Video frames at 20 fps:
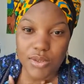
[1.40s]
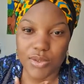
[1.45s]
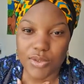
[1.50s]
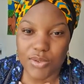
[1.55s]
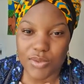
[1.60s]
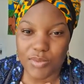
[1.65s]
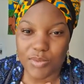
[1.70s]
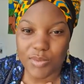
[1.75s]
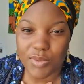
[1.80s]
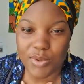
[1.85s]

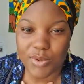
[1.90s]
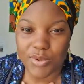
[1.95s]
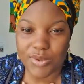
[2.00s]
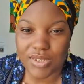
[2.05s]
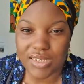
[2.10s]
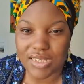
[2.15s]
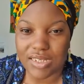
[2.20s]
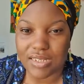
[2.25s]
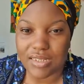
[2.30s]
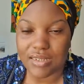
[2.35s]
Good
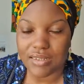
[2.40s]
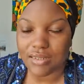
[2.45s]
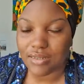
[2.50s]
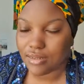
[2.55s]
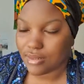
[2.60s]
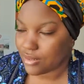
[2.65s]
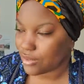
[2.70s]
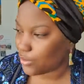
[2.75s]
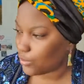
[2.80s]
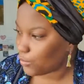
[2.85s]

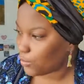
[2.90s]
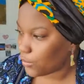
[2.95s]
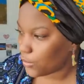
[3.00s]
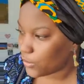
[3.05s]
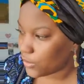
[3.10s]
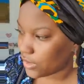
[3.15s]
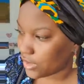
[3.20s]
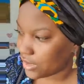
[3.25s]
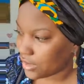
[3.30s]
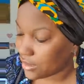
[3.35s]
morning, good
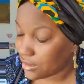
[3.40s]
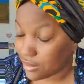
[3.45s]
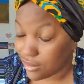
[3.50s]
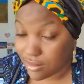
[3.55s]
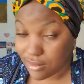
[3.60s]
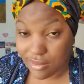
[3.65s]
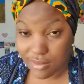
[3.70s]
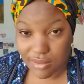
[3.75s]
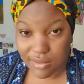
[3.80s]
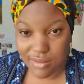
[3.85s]

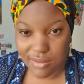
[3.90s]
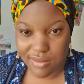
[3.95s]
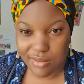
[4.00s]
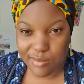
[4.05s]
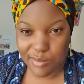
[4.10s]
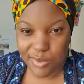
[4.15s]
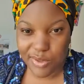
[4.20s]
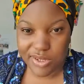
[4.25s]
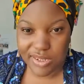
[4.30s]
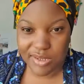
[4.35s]
morning, good
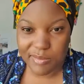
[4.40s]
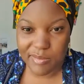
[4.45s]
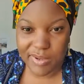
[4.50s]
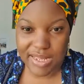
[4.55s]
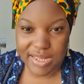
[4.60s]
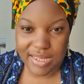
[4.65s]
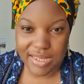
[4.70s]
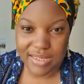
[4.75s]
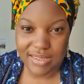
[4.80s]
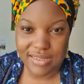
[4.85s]
morning,
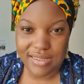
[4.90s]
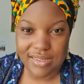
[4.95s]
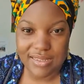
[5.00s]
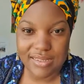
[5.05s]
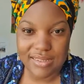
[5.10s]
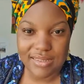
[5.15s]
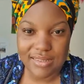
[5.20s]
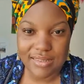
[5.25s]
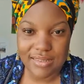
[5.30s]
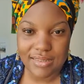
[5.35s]
Black
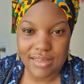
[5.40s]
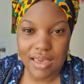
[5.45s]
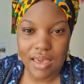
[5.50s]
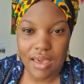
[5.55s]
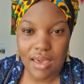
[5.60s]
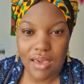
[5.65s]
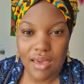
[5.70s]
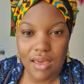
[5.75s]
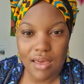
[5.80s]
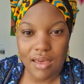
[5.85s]
Excellence.
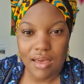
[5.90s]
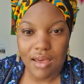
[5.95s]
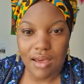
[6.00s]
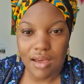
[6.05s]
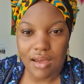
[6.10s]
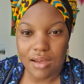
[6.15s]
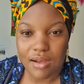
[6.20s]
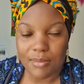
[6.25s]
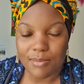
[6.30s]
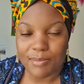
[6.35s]

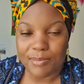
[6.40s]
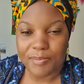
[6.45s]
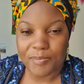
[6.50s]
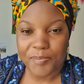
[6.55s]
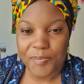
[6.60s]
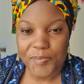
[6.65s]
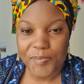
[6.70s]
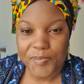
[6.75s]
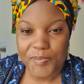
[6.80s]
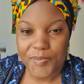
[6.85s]
I
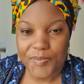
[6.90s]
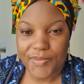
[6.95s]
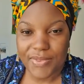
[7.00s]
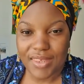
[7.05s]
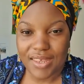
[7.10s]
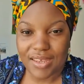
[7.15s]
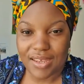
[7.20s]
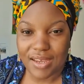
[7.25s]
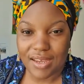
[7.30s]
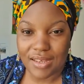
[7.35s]

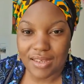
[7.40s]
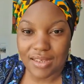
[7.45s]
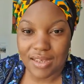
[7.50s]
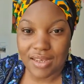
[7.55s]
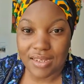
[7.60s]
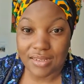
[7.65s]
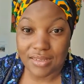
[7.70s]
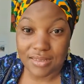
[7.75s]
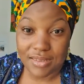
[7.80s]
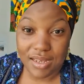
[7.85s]

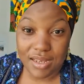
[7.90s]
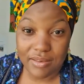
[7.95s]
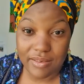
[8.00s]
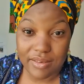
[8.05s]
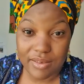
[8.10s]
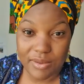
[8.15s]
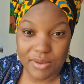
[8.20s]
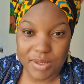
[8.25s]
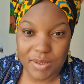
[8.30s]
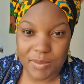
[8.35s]
just had
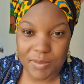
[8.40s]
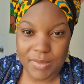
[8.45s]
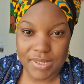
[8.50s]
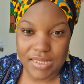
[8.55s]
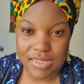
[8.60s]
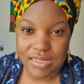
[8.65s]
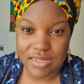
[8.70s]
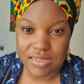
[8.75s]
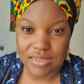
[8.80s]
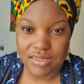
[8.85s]
a quick
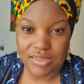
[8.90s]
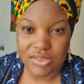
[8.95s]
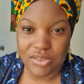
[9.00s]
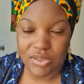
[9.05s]
message.